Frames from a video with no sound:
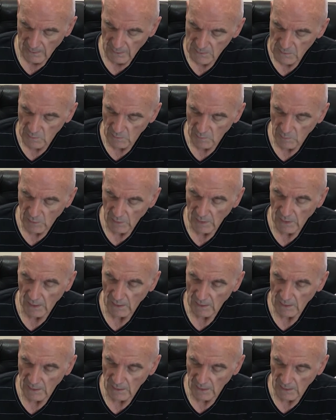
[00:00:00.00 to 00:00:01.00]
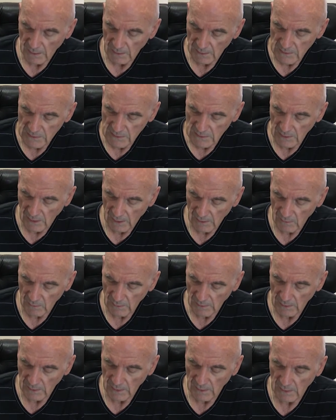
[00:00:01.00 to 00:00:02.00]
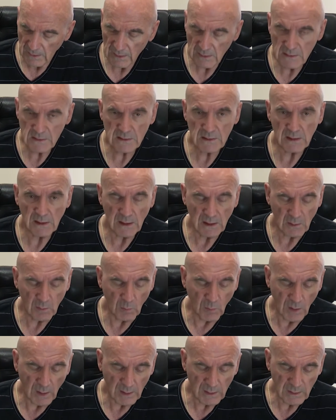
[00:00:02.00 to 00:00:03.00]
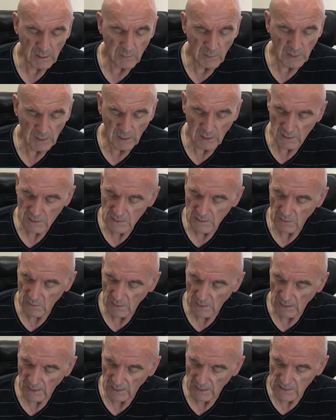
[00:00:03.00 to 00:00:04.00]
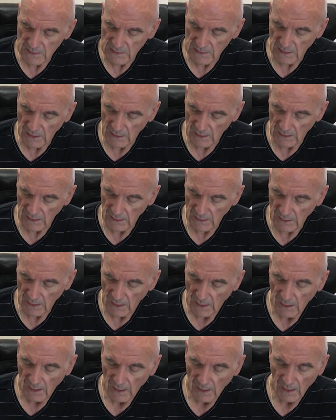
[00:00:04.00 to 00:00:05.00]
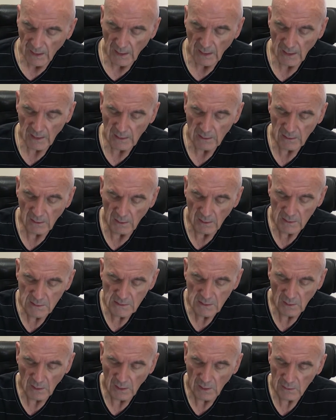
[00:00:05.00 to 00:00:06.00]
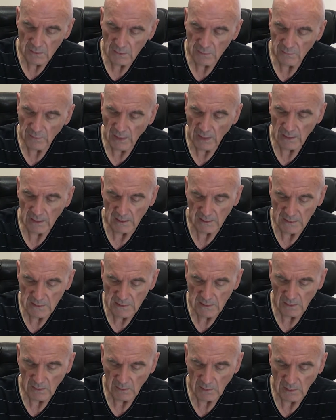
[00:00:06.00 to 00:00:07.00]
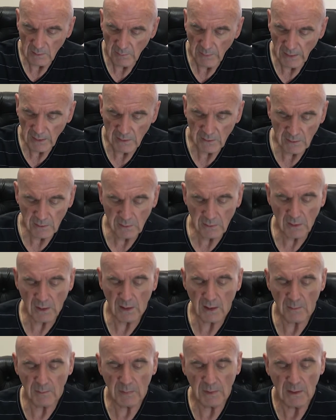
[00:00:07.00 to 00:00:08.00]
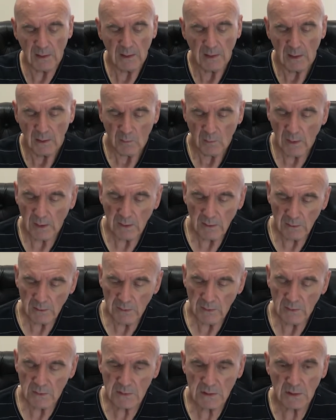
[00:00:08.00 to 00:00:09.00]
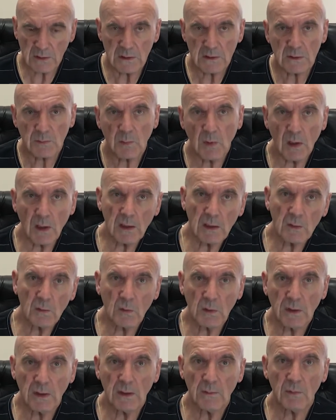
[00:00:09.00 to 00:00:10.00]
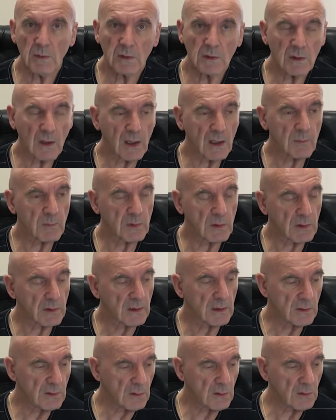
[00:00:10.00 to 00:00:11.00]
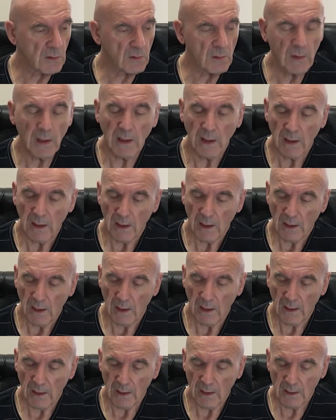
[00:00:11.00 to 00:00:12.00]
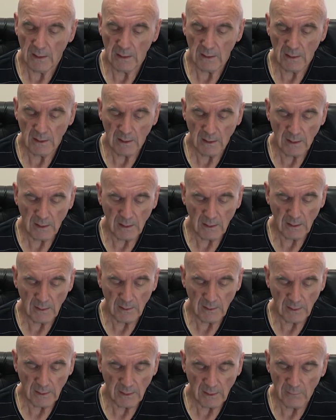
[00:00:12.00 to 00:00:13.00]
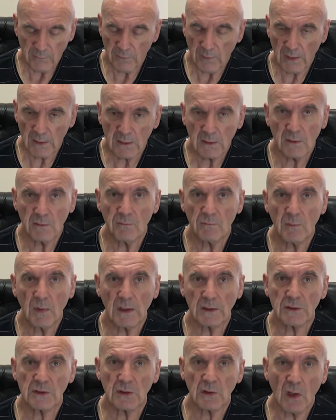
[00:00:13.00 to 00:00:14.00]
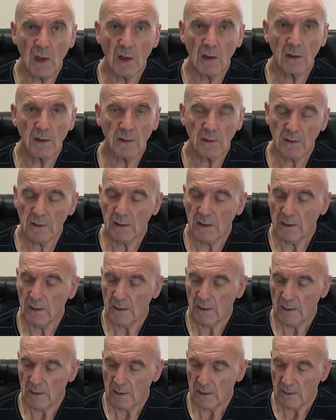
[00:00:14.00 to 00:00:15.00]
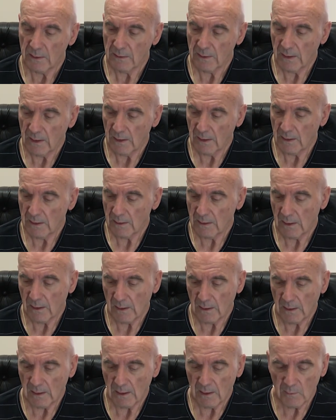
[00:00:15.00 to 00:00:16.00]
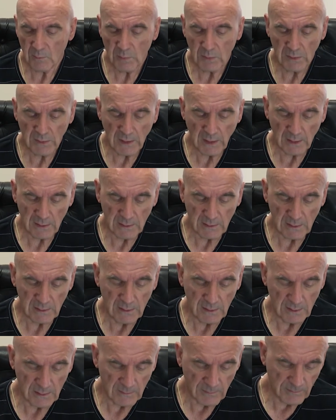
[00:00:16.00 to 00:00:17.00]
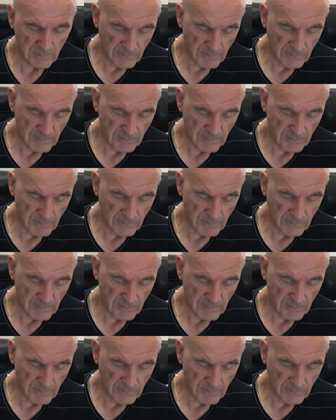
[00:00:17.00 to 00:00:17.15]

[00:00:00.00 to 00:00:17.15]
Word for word: This will protect against, not only against uh, water, but also against staining and also ultraviolet. So it'll make your top, regular use of this product will keep your top looking new and uh, effective much longer than uh, unprotected.